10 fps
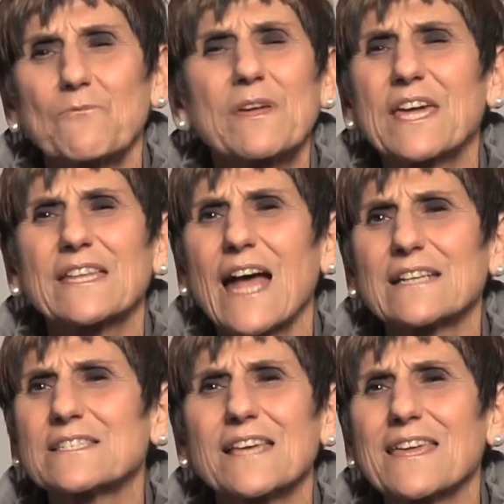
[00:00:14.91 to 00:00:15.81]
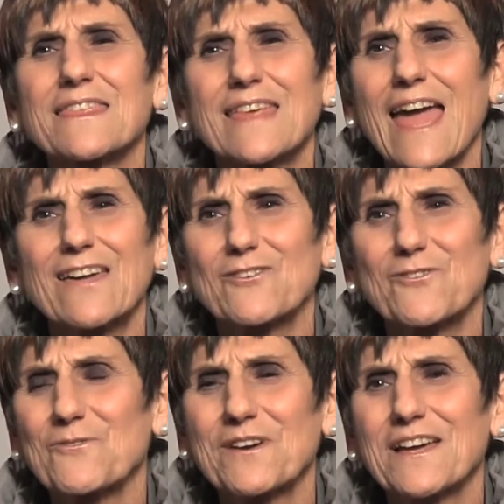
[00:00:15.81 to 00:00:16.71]
We cannot say thank
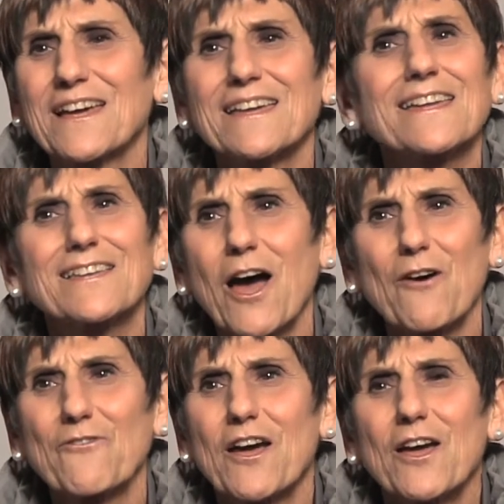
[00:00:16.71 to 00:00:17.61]
you enough.